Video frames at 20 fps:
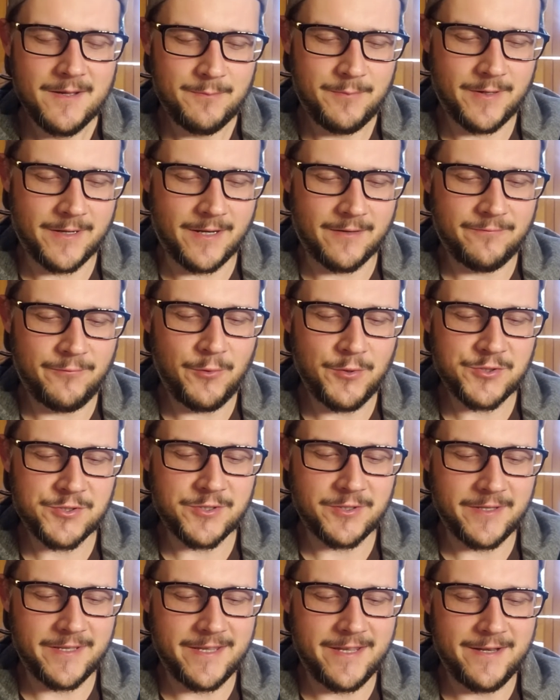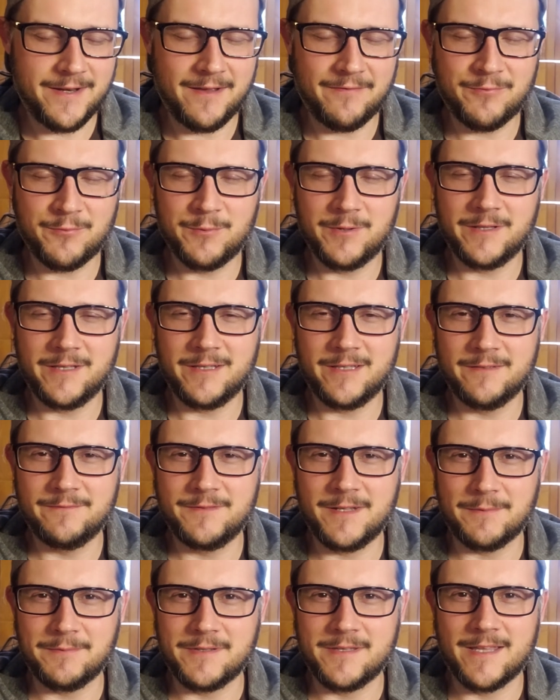But unfortunately, he never really
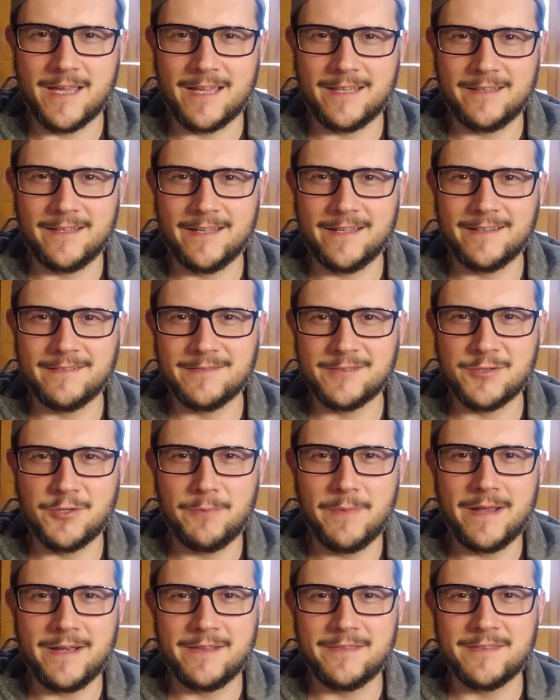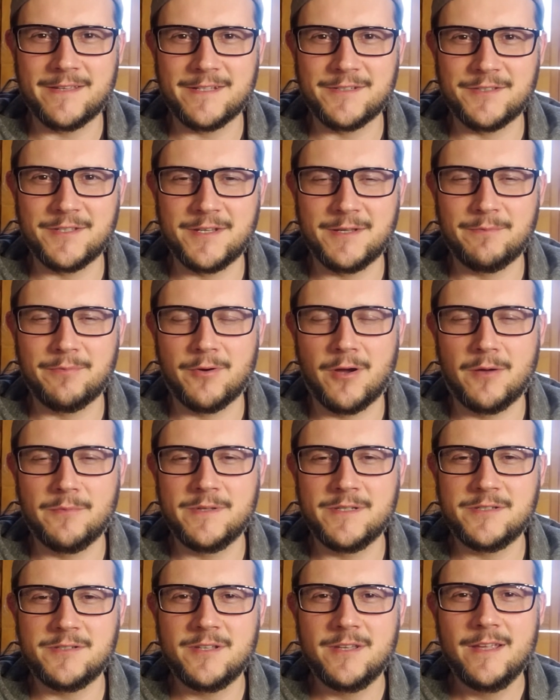lived up to that, like so many things that he
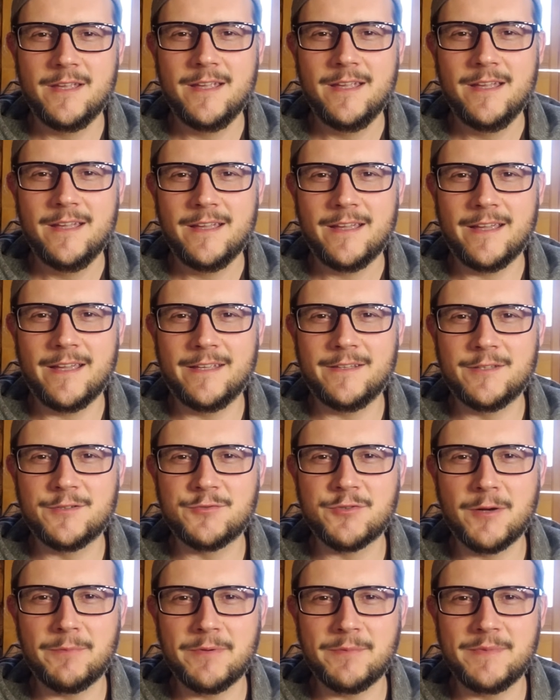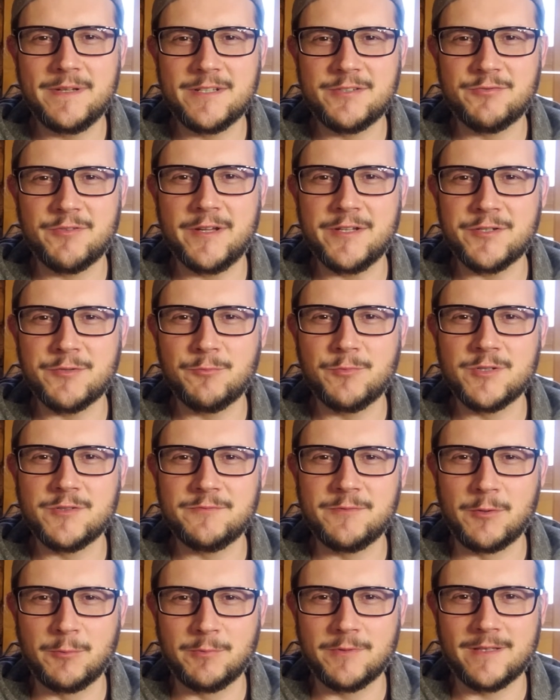promised. And the Trump administration
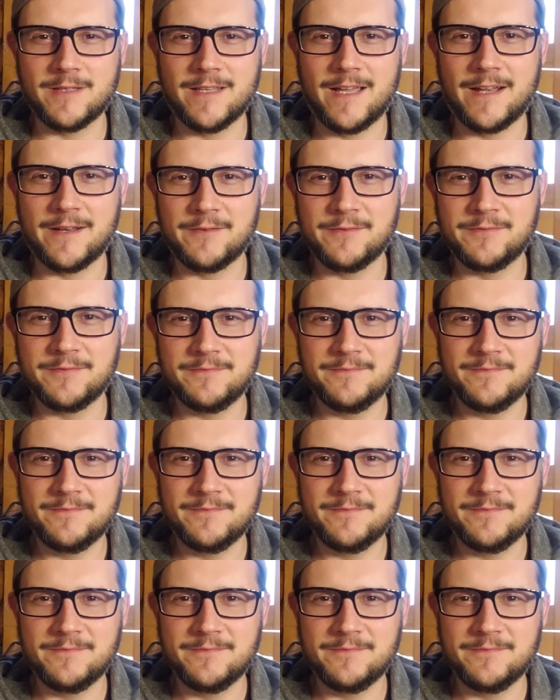was filled with a lot of